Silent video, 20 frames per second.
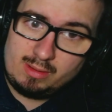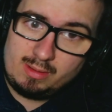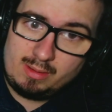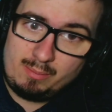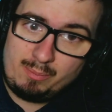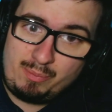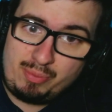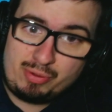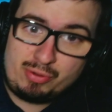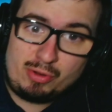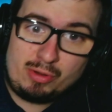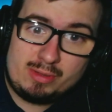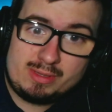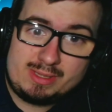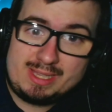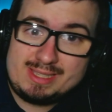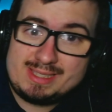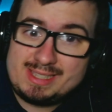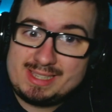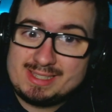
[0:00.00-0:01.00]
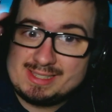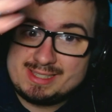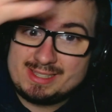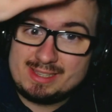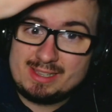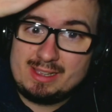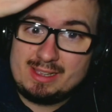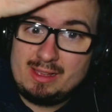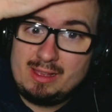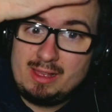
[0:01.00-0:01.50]
Bro, this is
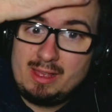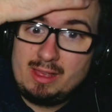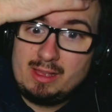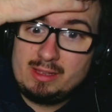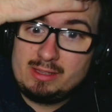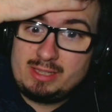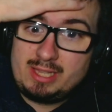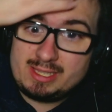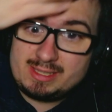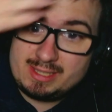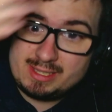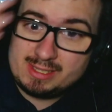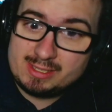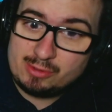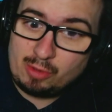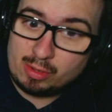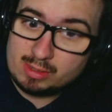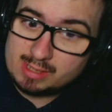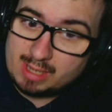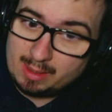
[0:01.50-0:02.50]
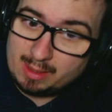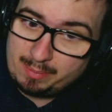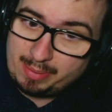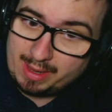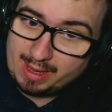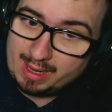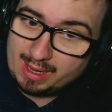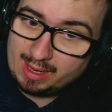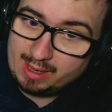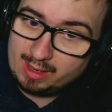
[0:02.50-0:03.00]

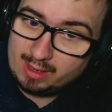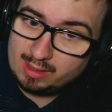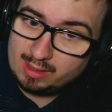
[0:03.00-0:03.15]
Okabe.